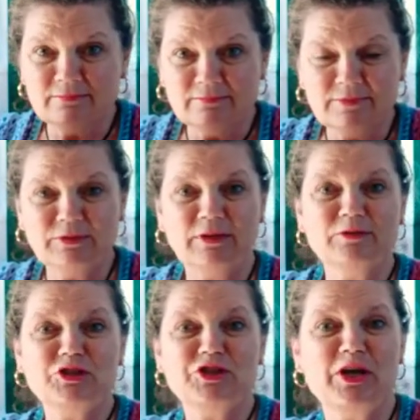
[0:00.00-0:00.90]
you know,
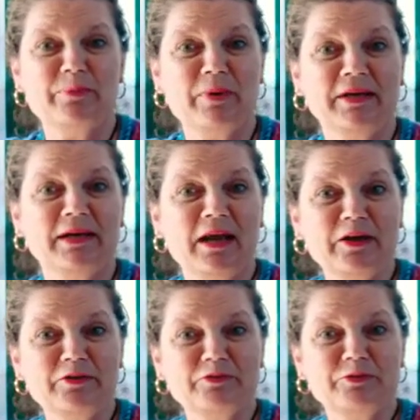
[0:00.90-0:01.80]
share my
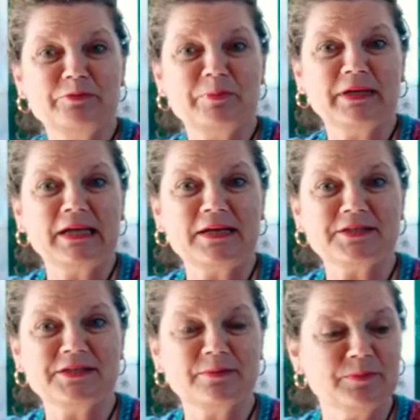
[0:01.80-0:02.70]
life with my
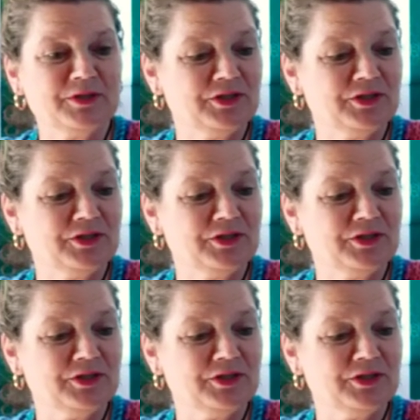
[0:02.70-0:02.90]
customers.